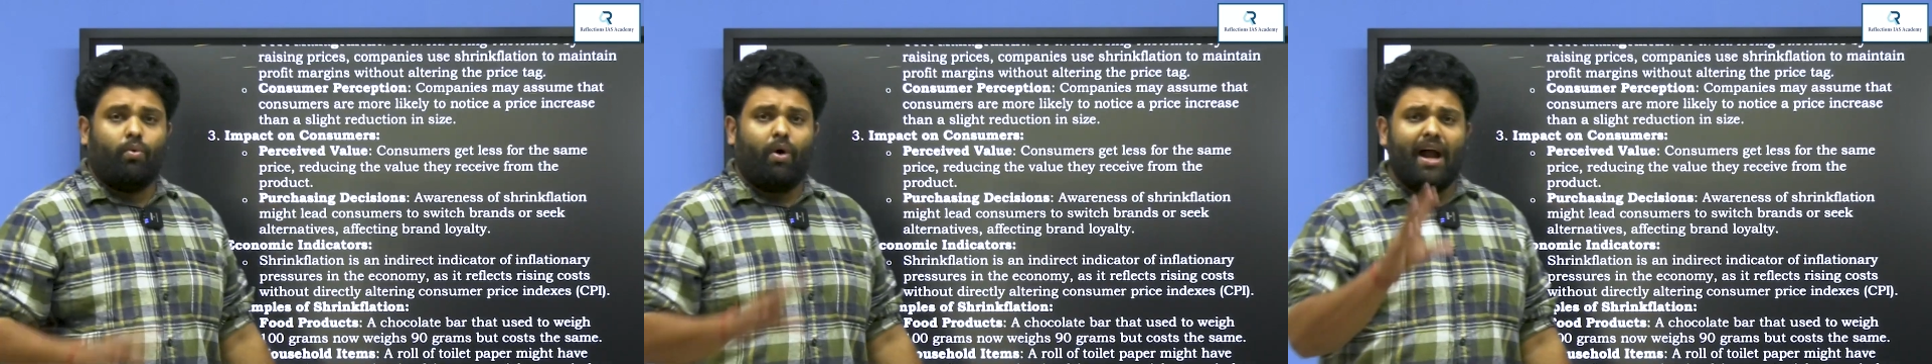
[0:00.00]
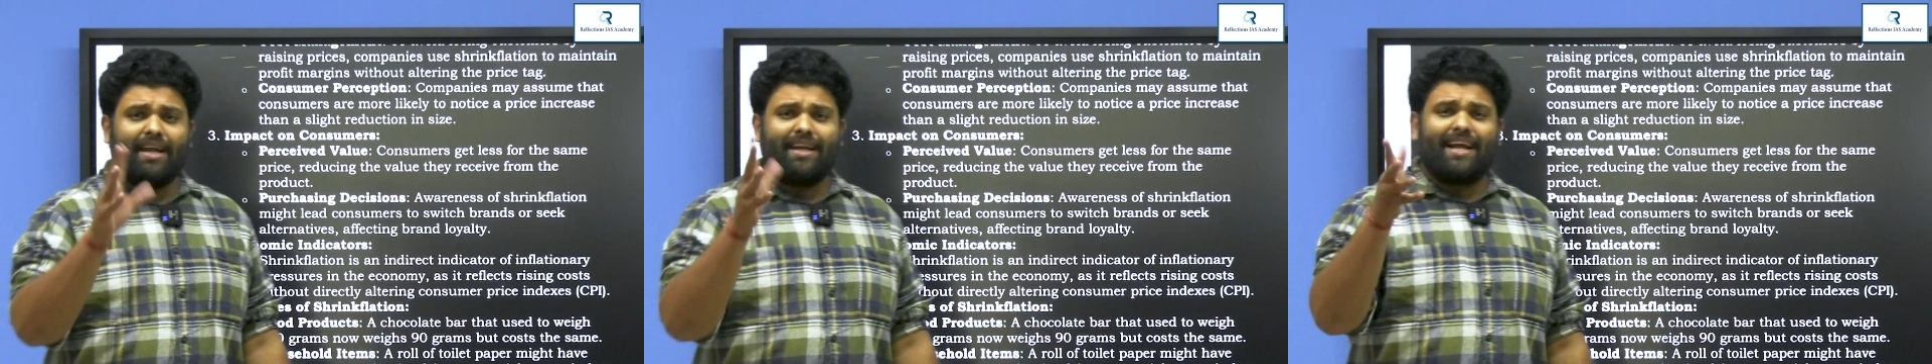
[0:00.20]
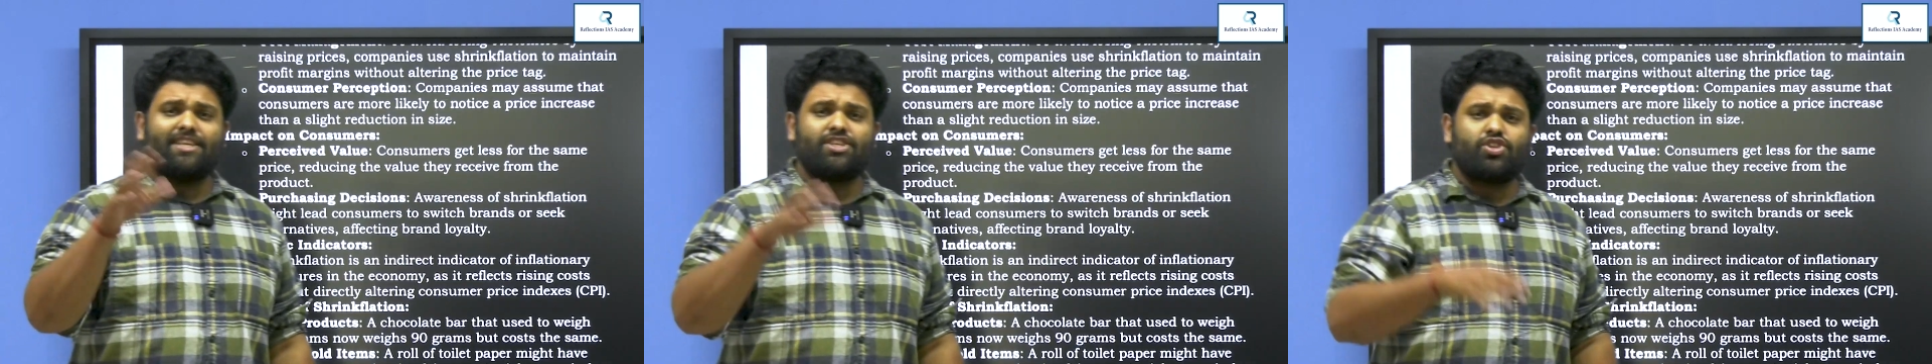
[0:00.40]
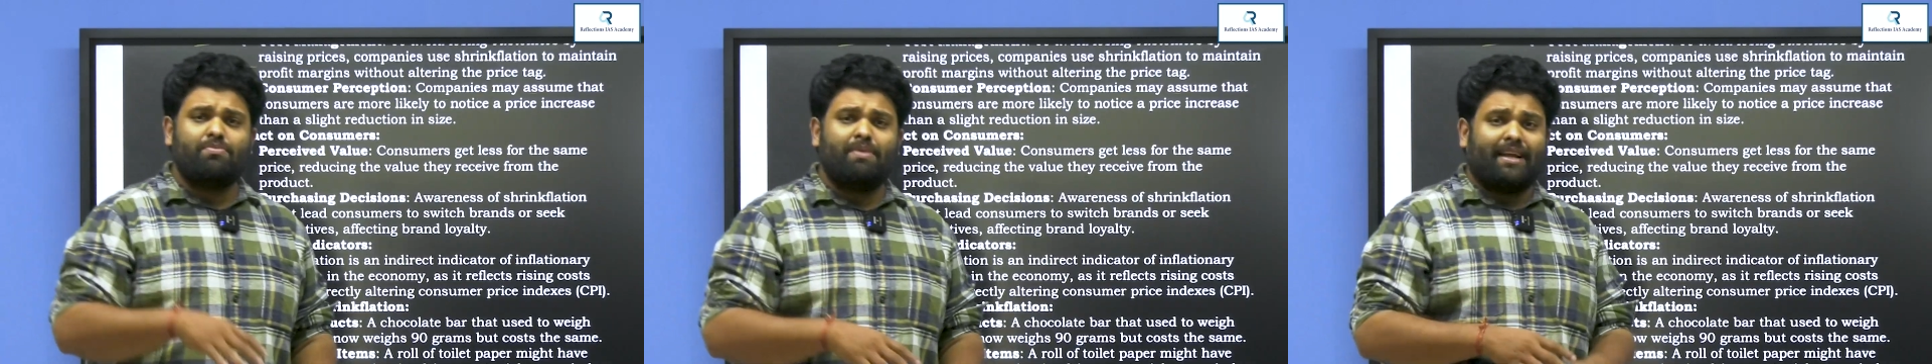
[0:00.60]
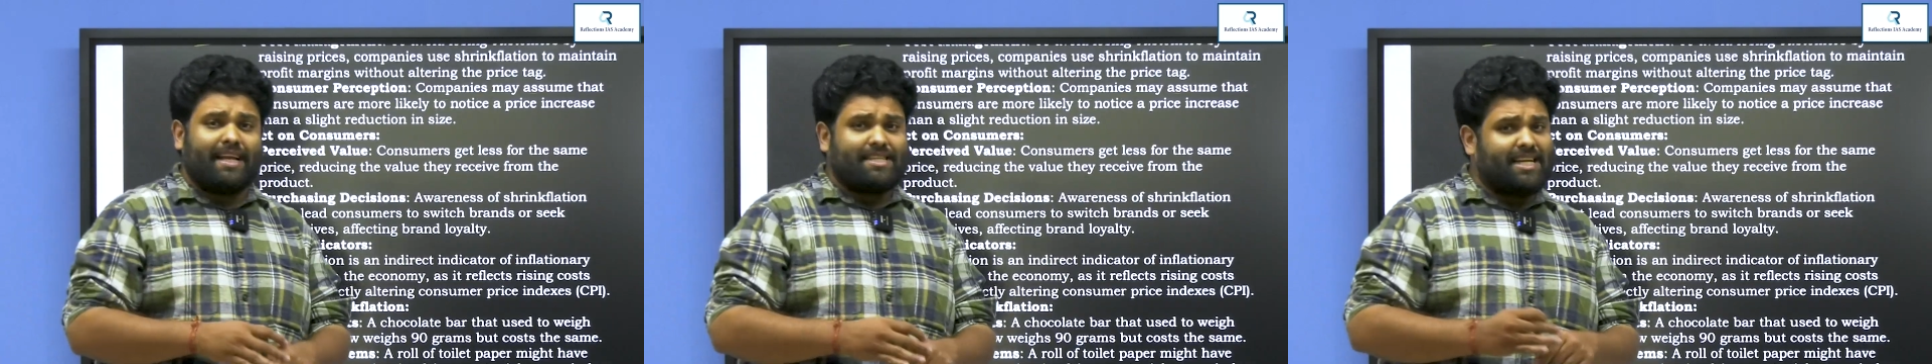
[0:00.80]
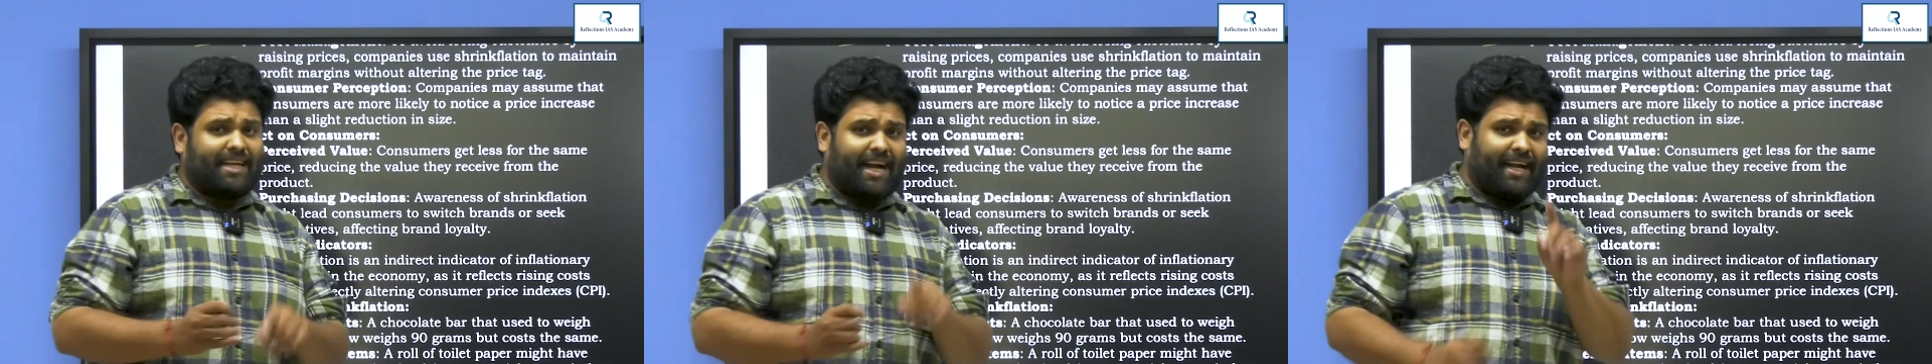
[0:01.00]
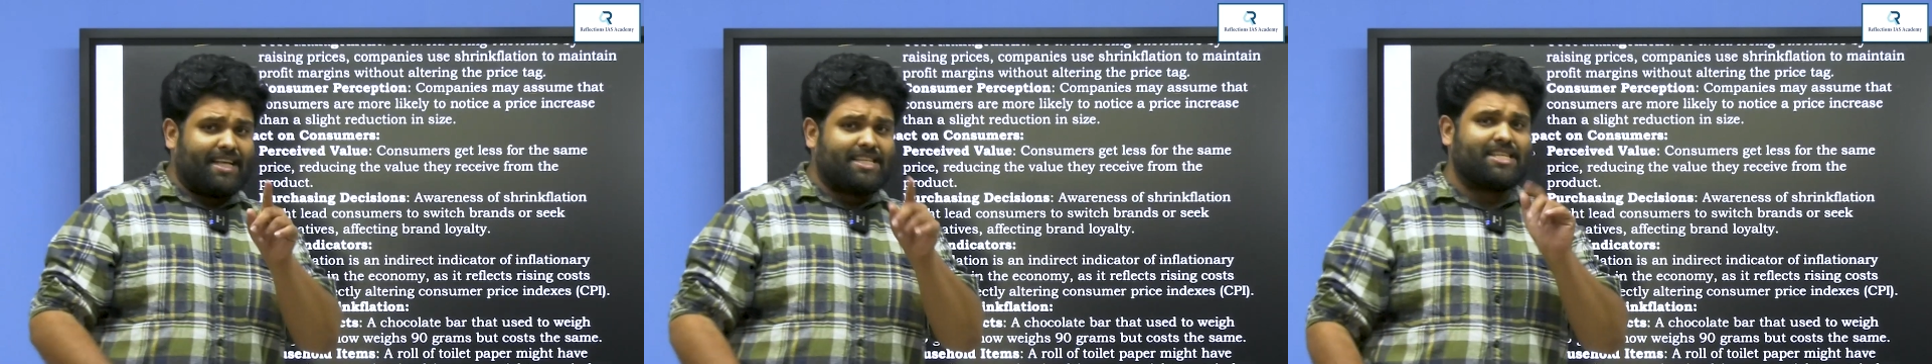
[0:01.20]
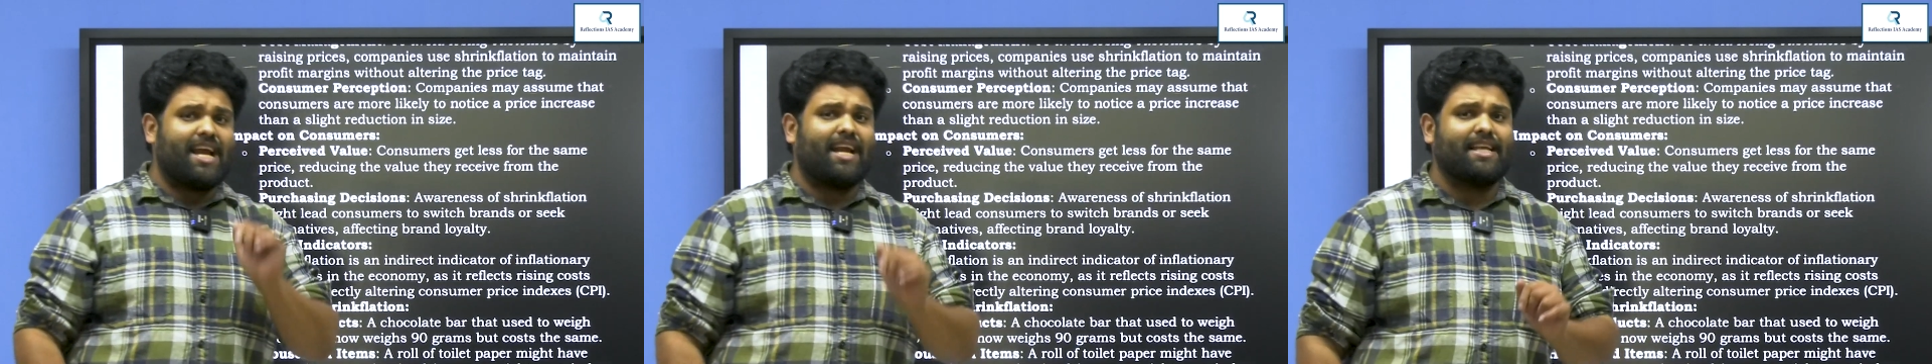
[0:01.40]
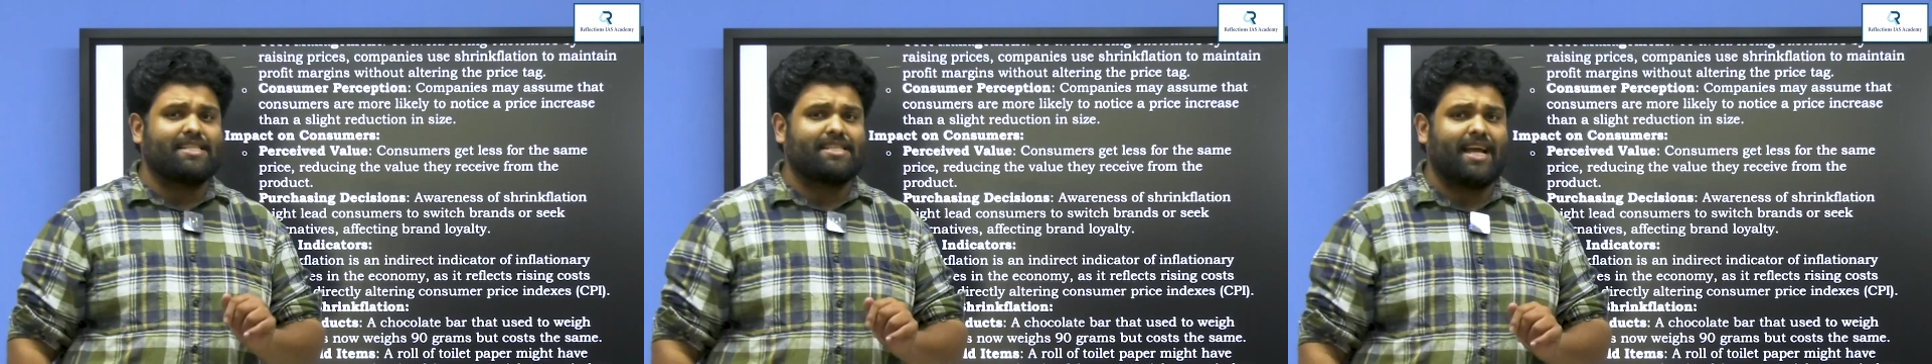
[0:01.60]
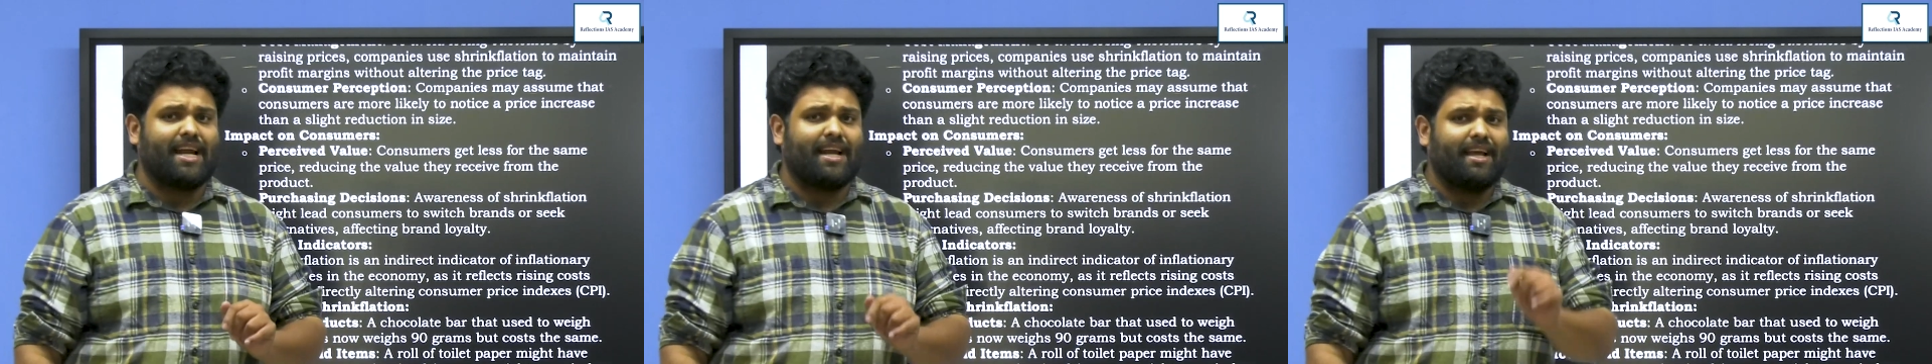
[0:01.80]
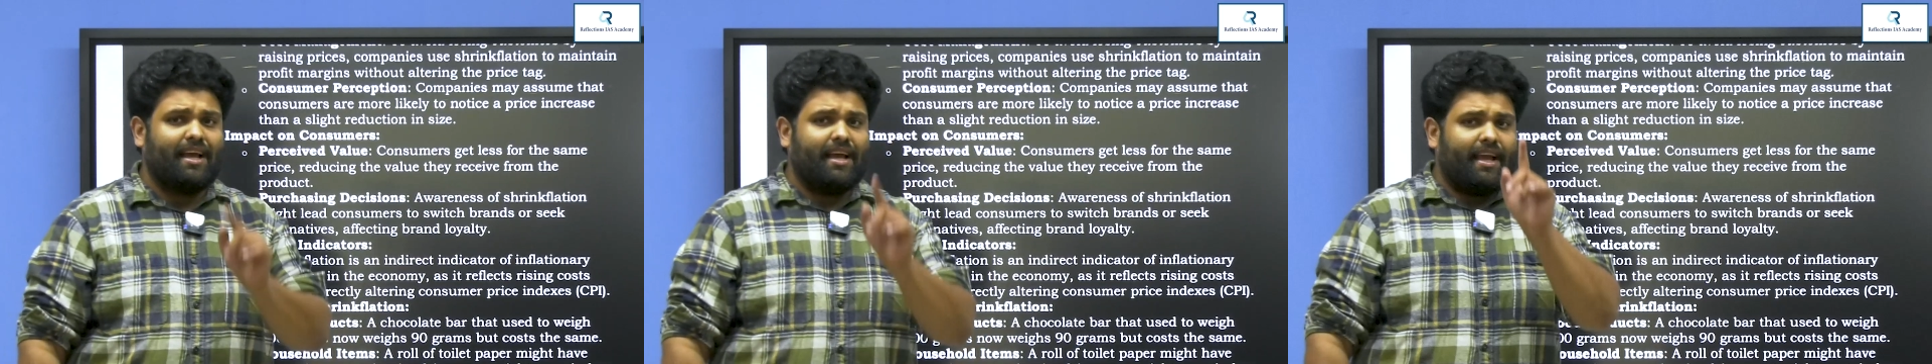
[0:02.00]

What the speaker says: What consumer doesn't understand is that